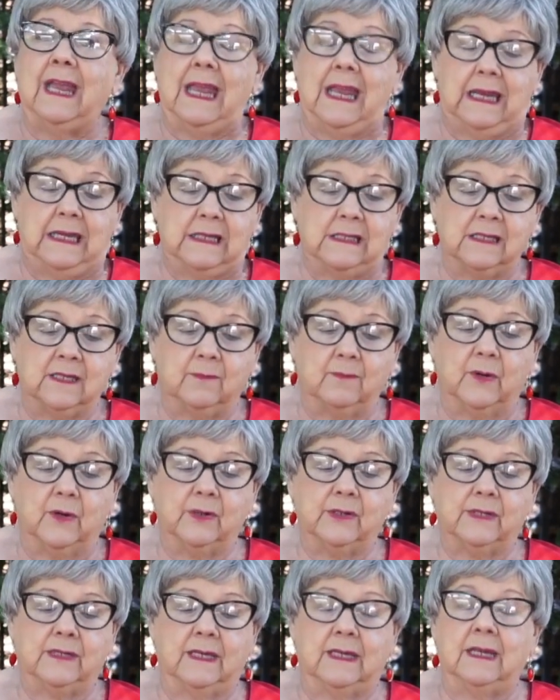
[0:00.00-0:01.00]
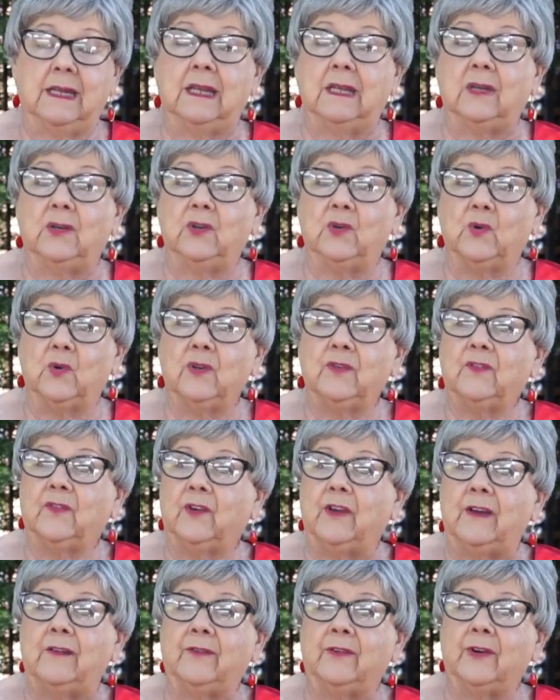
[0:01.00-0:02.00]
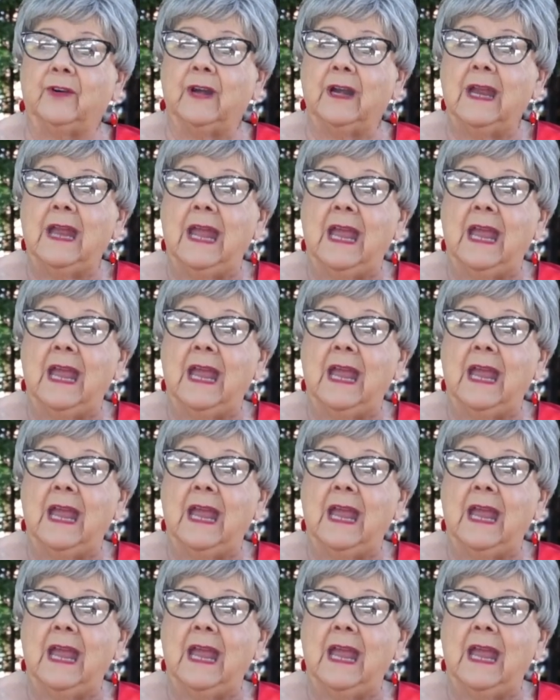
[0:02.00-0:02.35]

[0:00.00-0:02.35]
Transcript: and His mercy endureth forever.